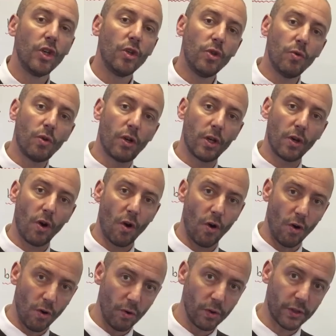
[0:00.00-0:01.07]
you can
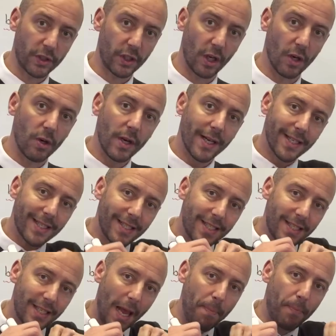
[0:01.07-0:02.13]
also
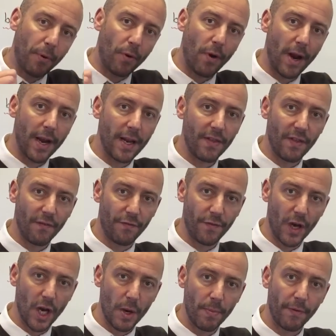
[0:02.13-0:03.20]
separate the
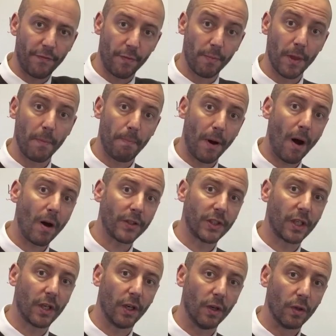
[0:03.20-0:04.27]
verb from the
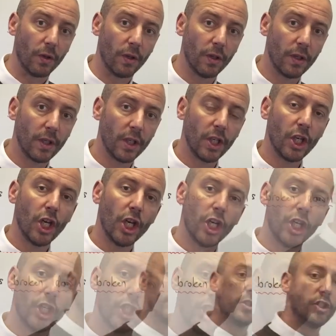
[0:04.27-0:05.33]
particle.
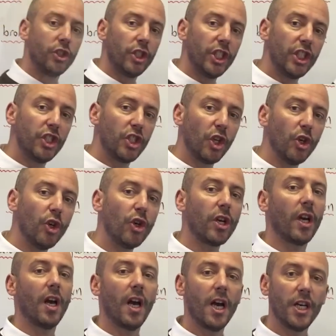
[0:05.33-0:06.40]
She took
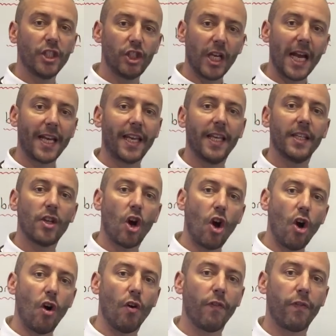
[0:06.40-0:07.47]
her jacket
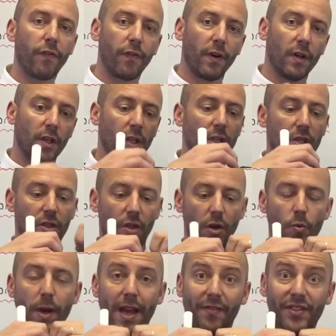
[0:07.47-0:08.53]
off. So
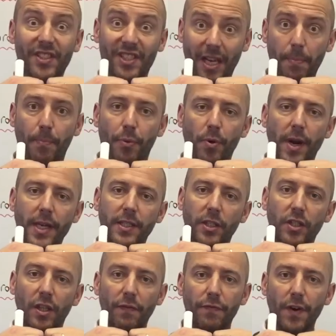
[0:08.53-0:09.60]
we have
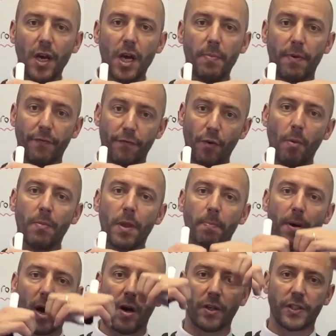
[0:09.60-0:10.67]
separated the verb from the
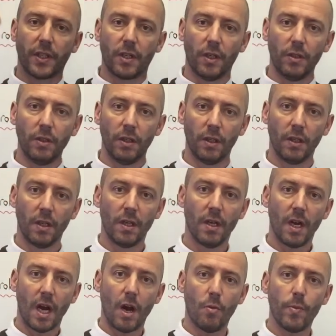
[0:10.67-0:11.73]
particle
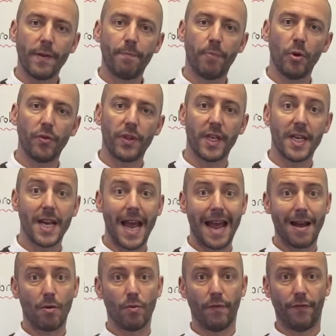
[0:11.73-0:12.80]
and we put the
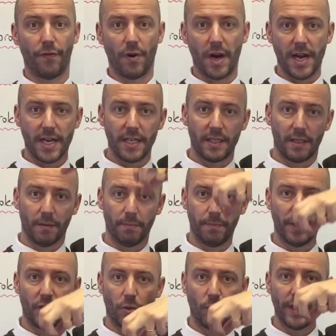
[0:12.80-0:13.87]
noun phrase
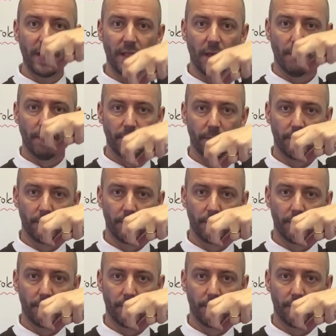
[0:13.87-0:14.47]
between them.